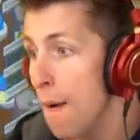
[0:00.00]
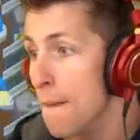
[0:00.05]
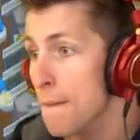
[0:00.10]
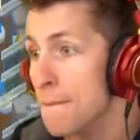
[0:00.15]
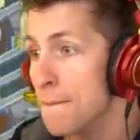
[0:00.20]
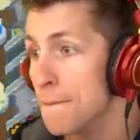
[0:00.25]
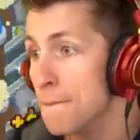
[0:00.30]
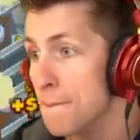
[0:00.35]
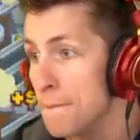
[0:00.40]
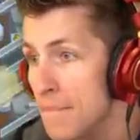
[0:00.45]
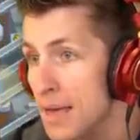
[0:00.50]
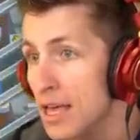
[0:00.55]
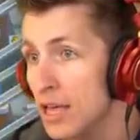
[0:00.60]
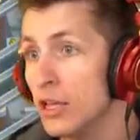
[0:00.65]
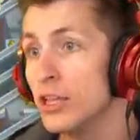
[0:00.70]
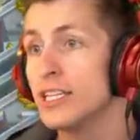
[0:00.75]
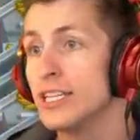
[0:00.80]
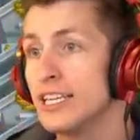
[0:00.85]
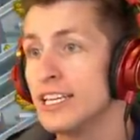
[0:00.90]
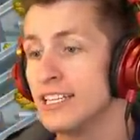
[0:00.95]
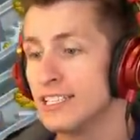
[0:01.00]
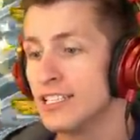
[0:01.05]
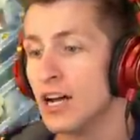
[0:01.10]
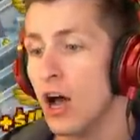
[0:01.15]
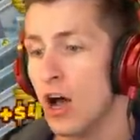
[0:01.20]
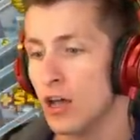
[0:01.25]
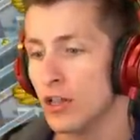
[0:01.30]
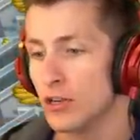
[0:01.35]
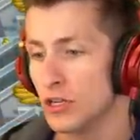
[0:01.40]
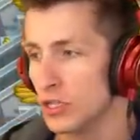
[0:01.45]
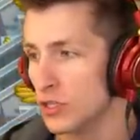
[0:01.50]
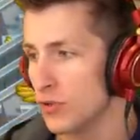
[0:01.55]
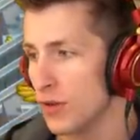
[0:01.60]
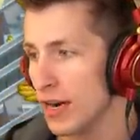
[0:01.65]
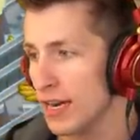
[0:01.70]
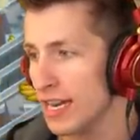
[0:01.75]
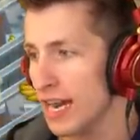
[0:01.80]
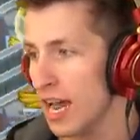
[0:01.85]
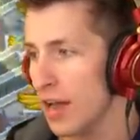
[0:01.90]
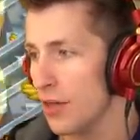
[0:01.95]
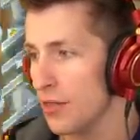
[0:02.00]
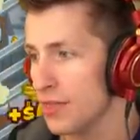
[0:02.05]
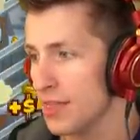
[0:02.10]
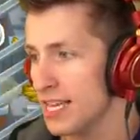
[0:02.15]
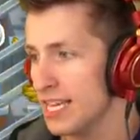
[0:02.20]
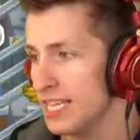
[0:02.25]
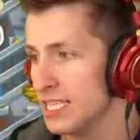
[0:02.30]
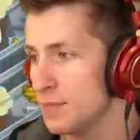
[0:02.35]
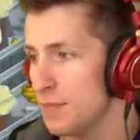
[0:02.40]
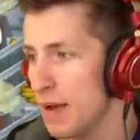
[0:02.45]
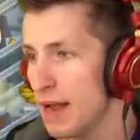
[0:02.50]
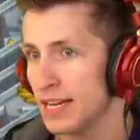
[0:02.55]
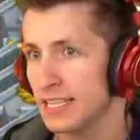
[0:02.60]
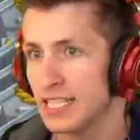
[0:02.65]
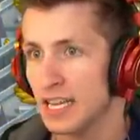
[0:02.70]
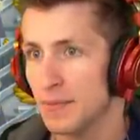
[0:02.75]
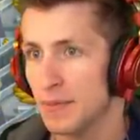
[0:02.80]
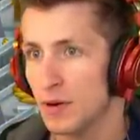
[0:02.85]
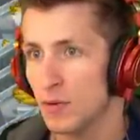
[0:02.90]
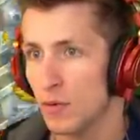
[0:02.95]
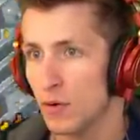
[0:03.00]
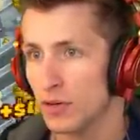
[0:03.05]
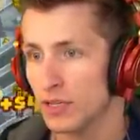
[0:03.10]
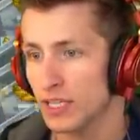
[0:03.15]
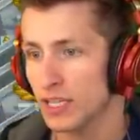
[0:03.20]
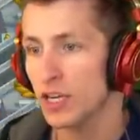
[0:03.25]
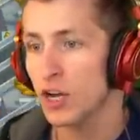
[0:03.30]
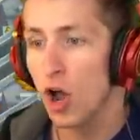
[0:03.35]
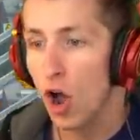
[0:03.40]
million dollars right now. These banks have been working